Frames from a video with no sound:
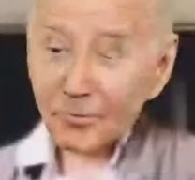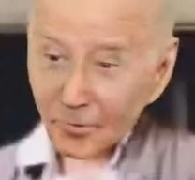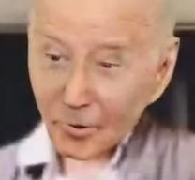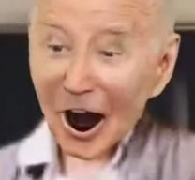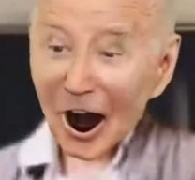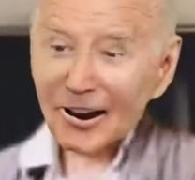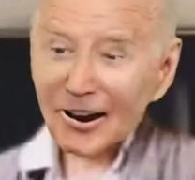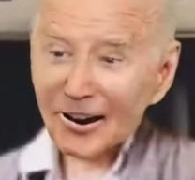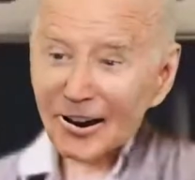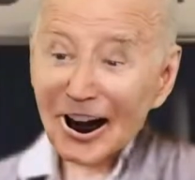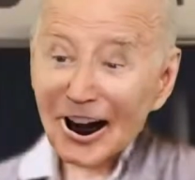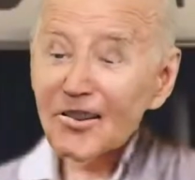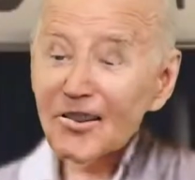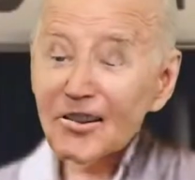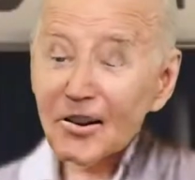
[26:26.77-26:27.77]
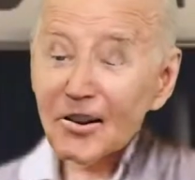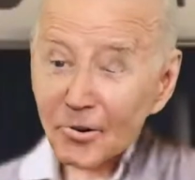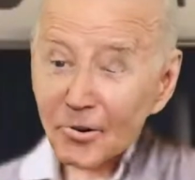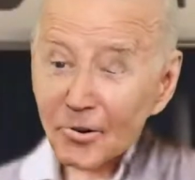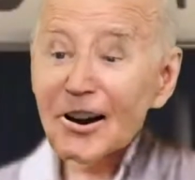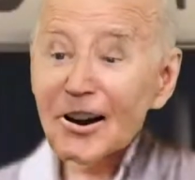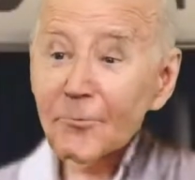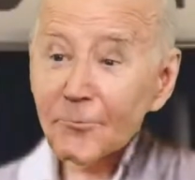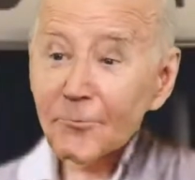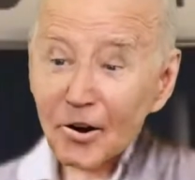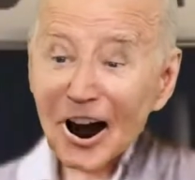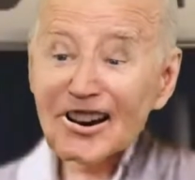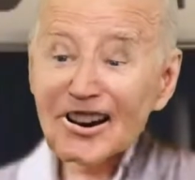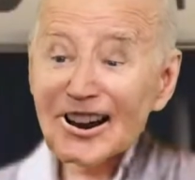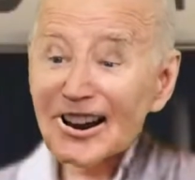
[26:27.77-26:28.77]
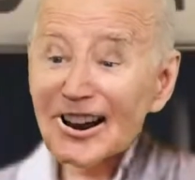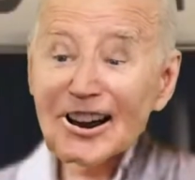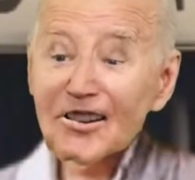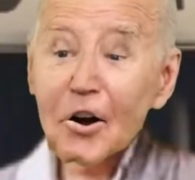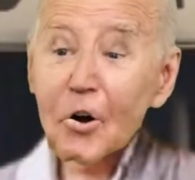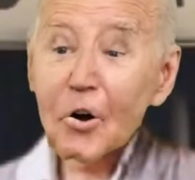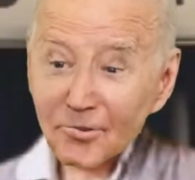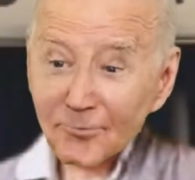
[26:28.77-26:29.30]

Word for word: right, let, us just agree that the president gets all the